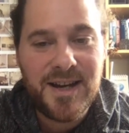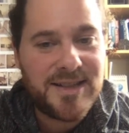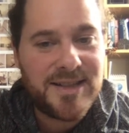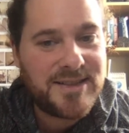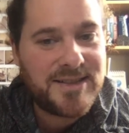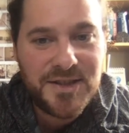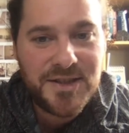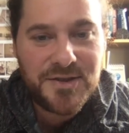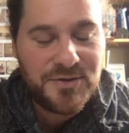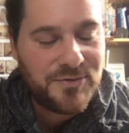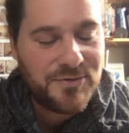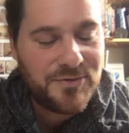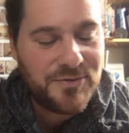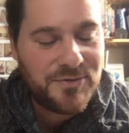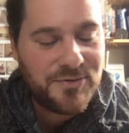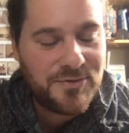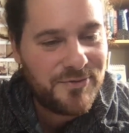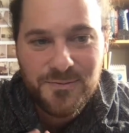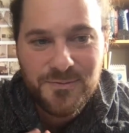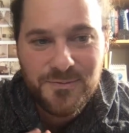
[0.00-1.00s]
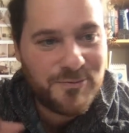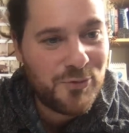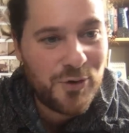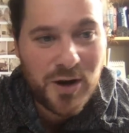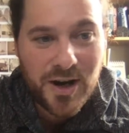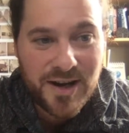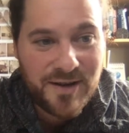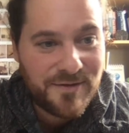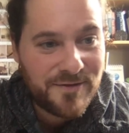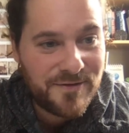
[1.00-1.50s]
I said,
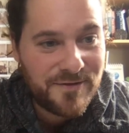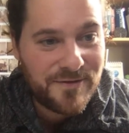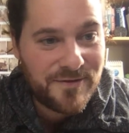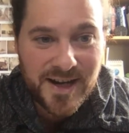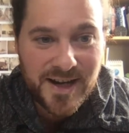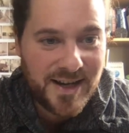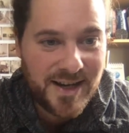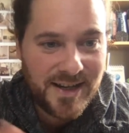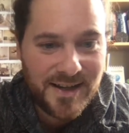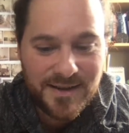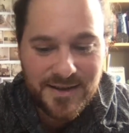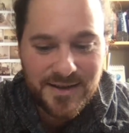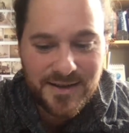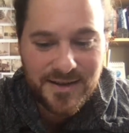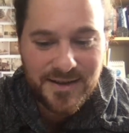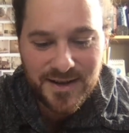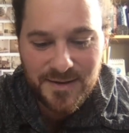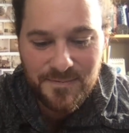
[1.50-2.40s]
write freely.